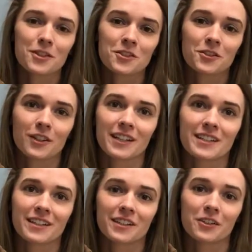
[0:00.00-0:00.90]
Crank
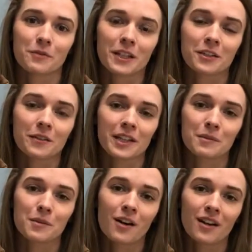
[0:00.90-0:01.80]
down here at Waco
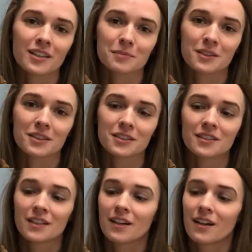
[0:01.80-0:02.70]
Animal Hospital.
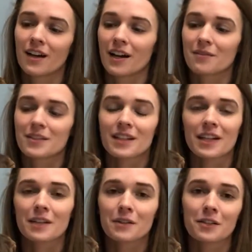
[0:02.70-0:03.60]

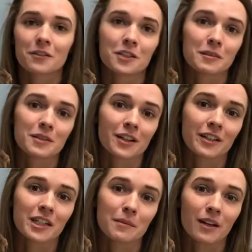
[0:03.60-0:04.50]
Today we are going to be
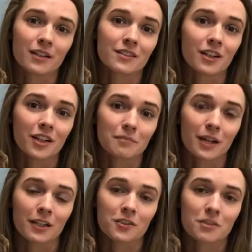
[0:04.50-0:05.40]
talking about dog
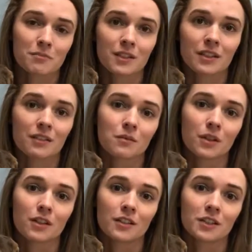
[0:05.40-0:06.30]
microchipping and
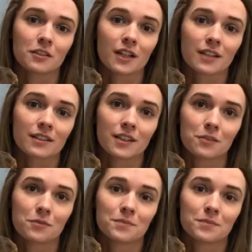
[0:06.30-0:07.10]
what all you'd like to know.